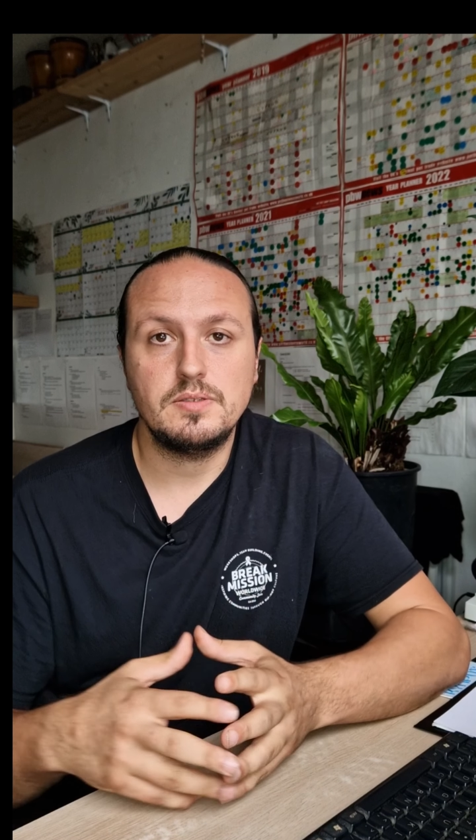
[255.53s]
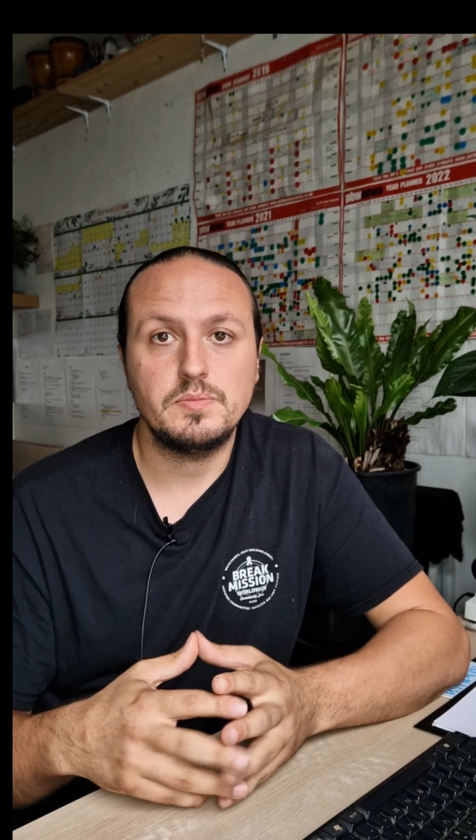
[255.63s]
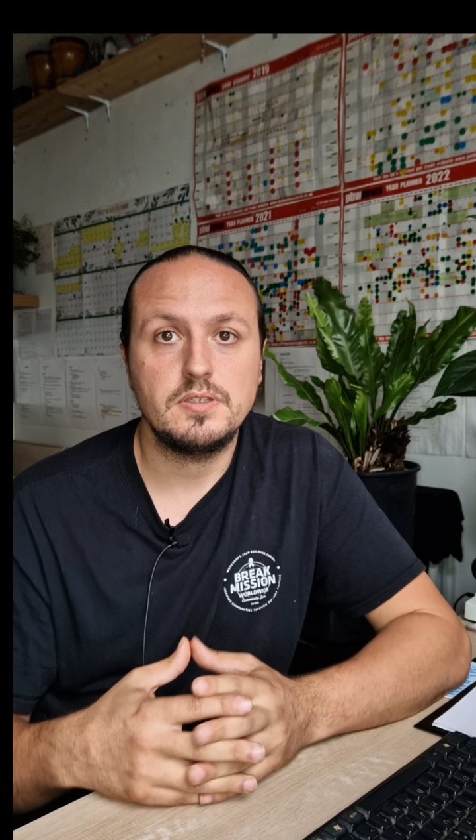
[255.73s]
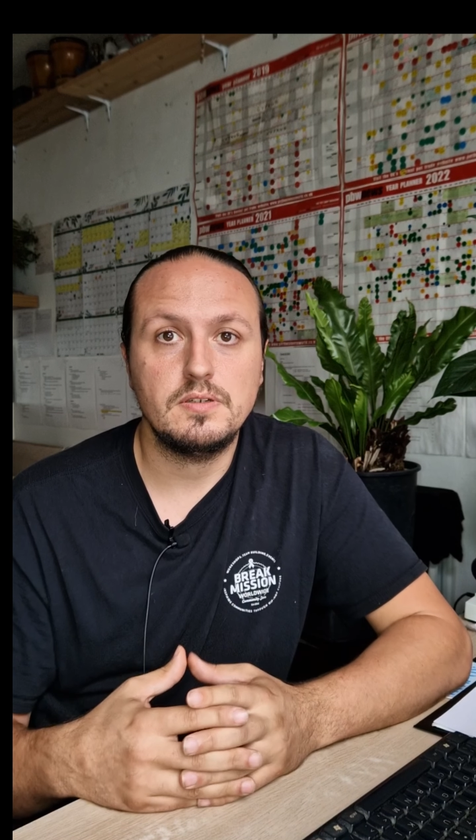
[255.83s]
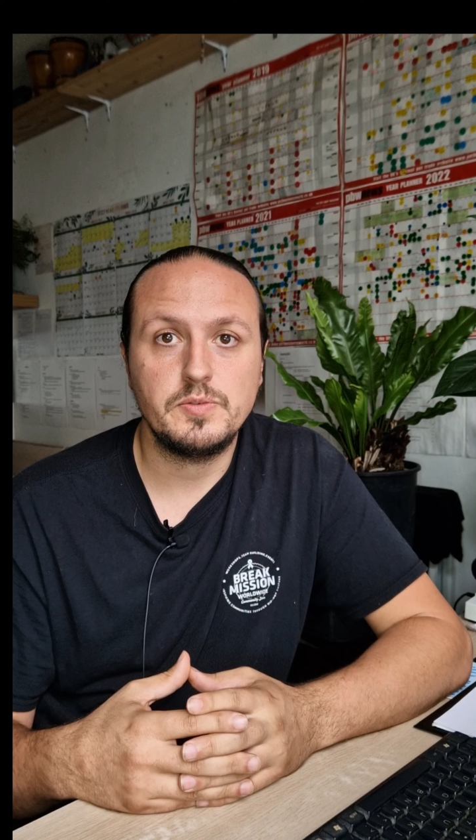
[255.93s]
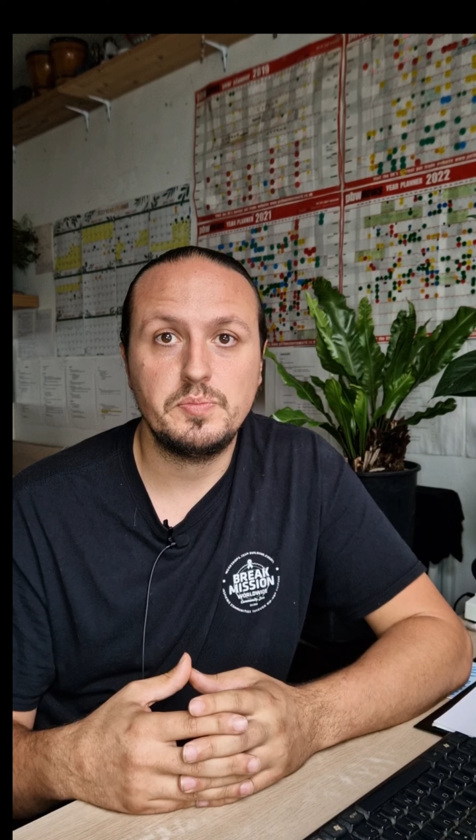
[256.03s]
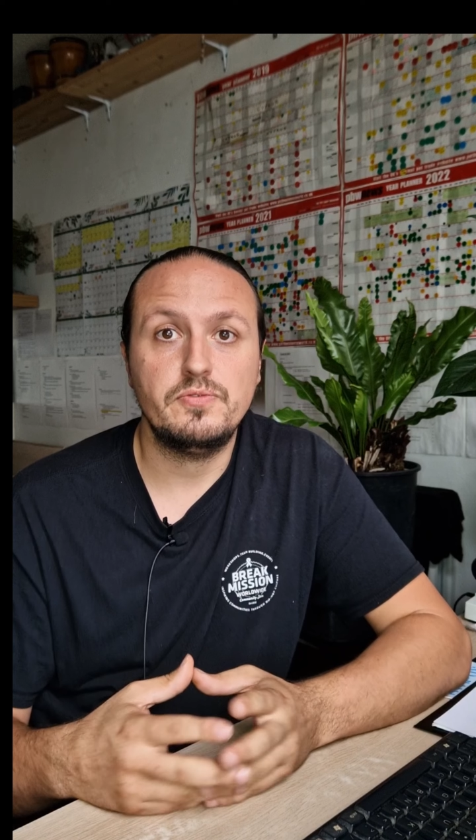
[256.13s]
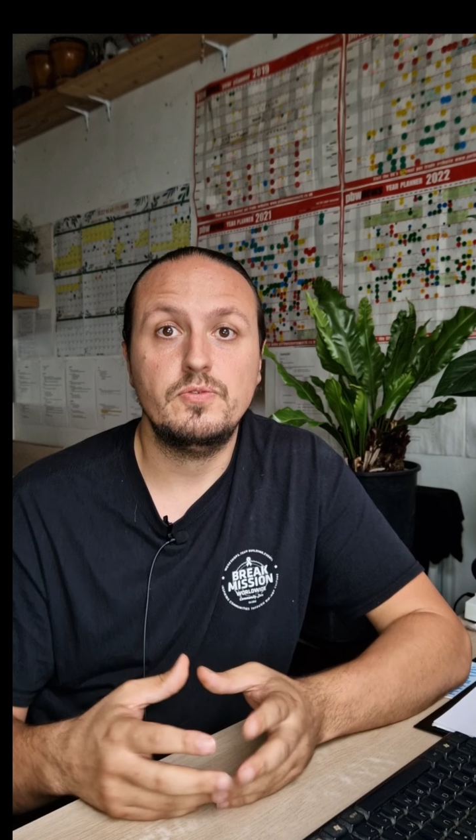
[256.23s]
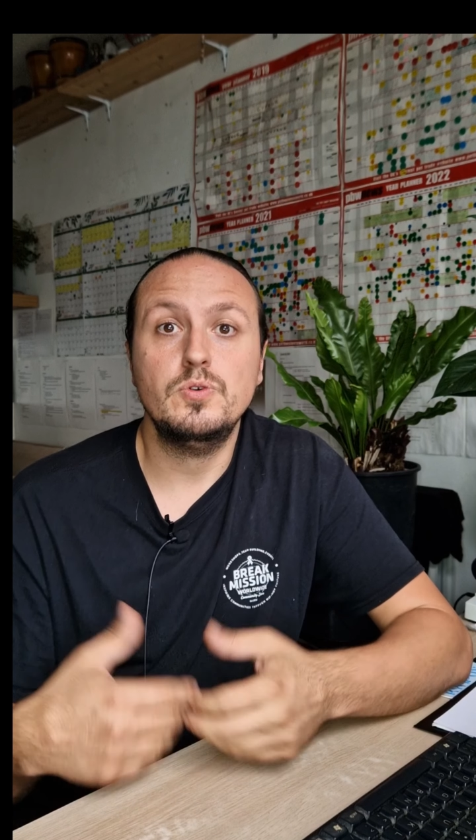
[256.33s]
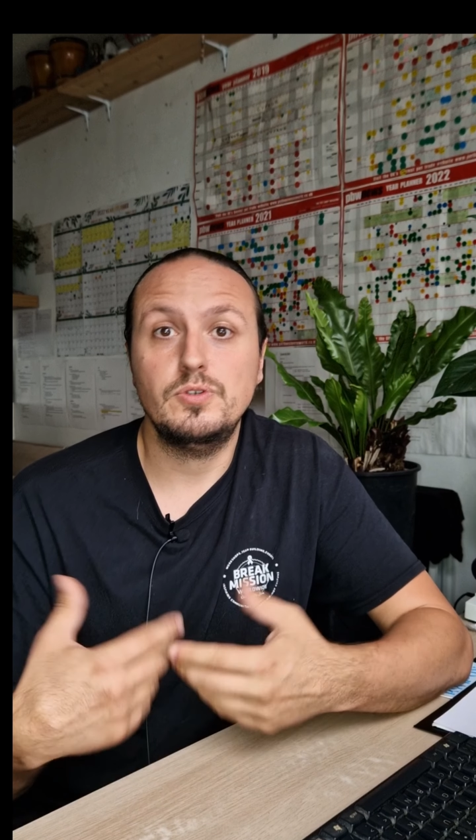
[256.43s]
themselves
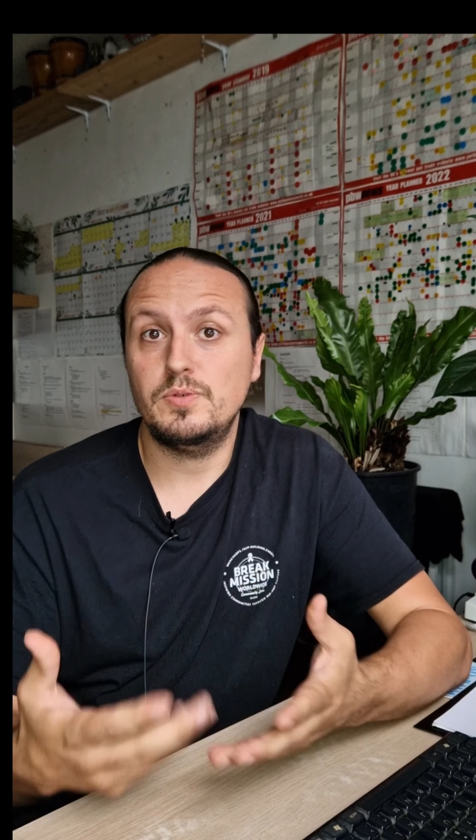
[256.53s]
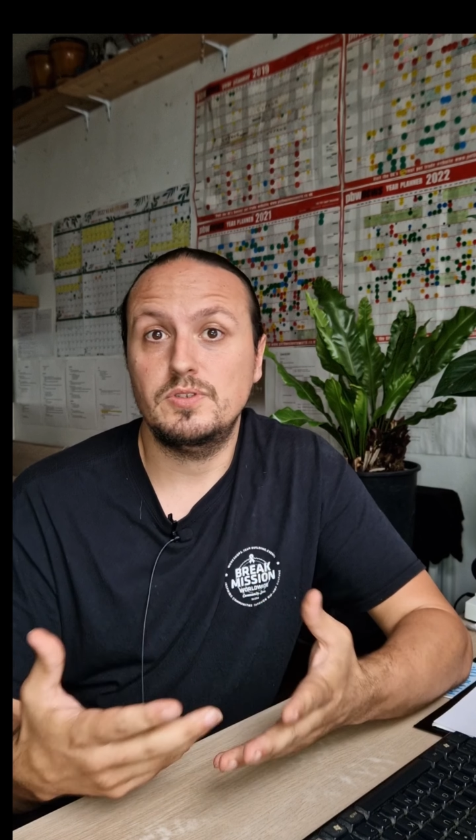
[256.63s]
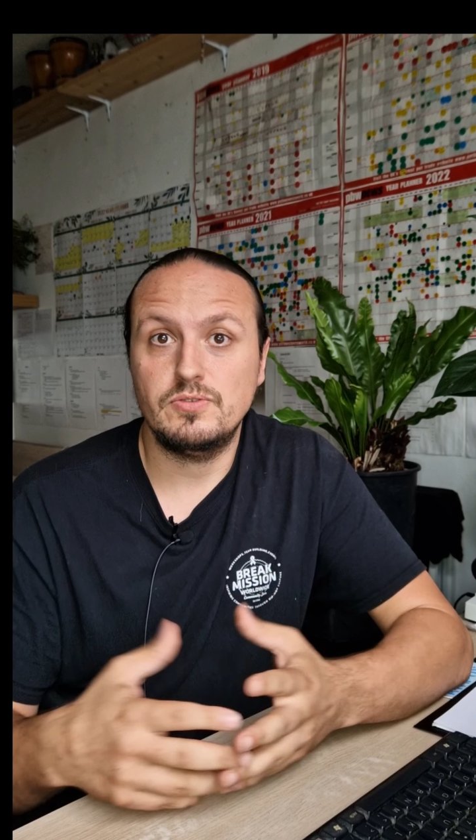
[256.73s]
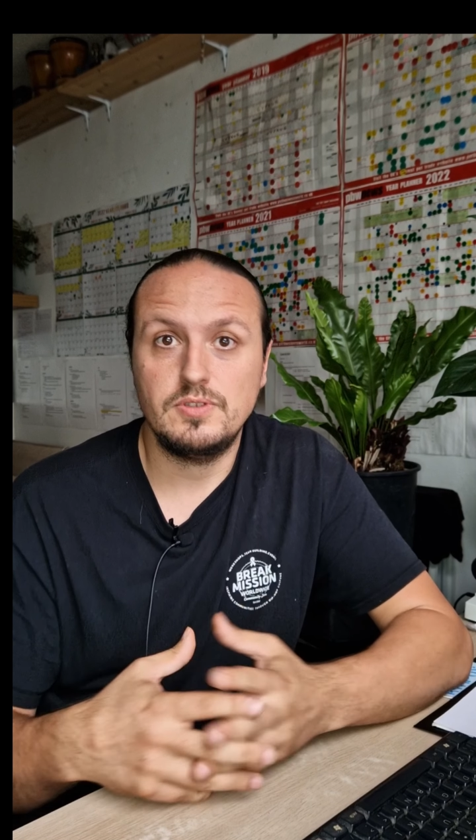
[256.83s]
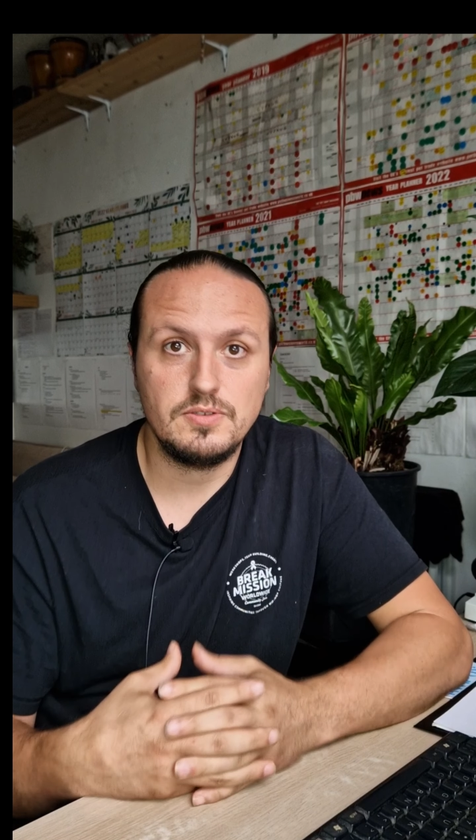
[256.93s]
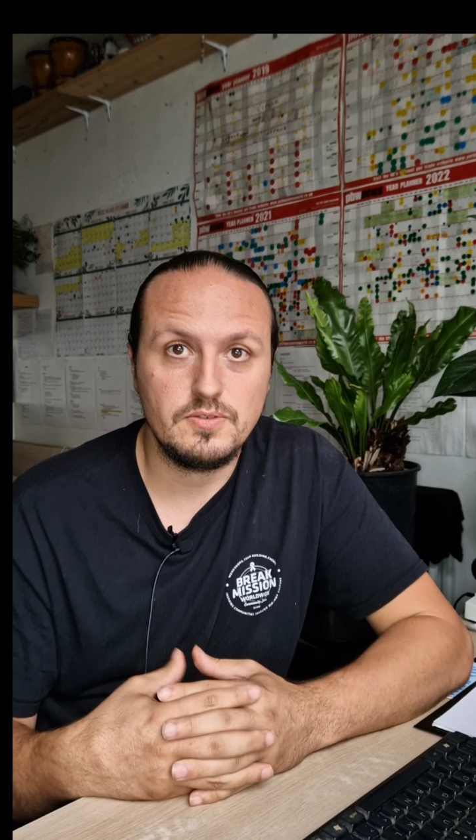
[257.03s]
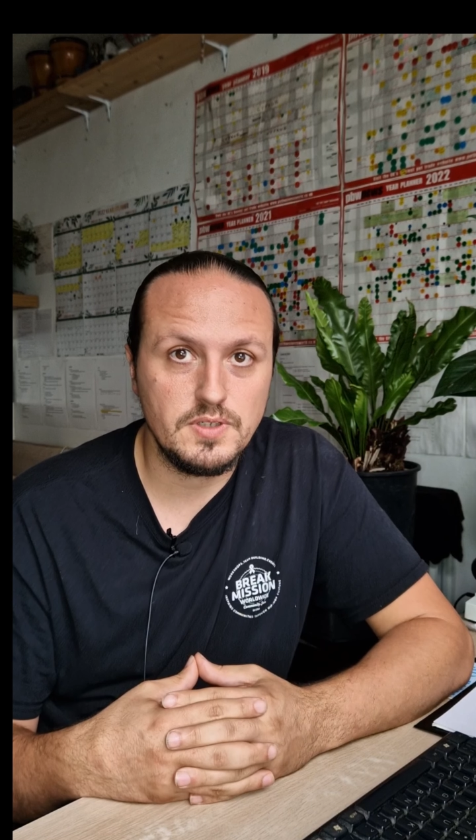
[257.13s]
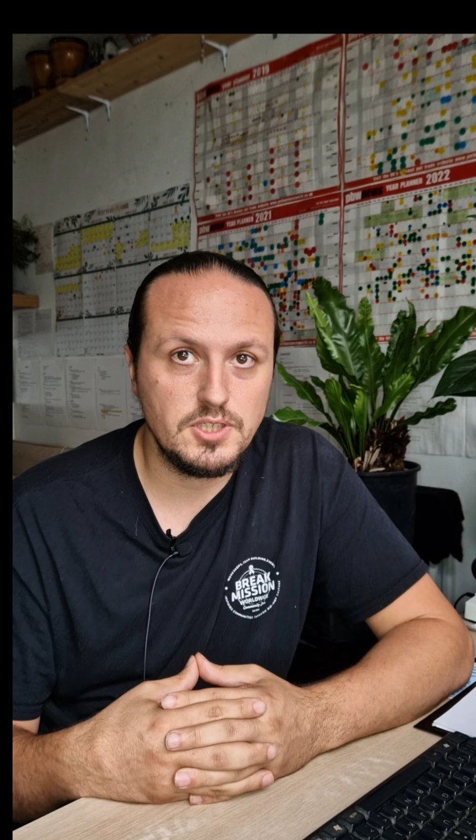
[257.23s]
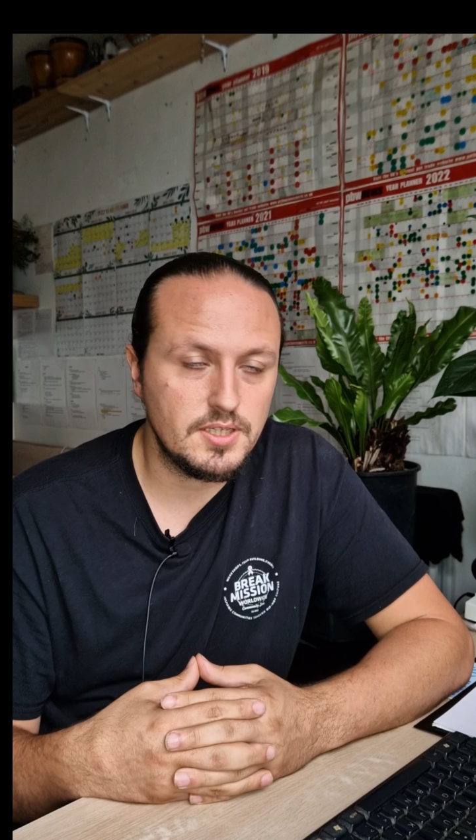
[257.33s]
before you introduce fish.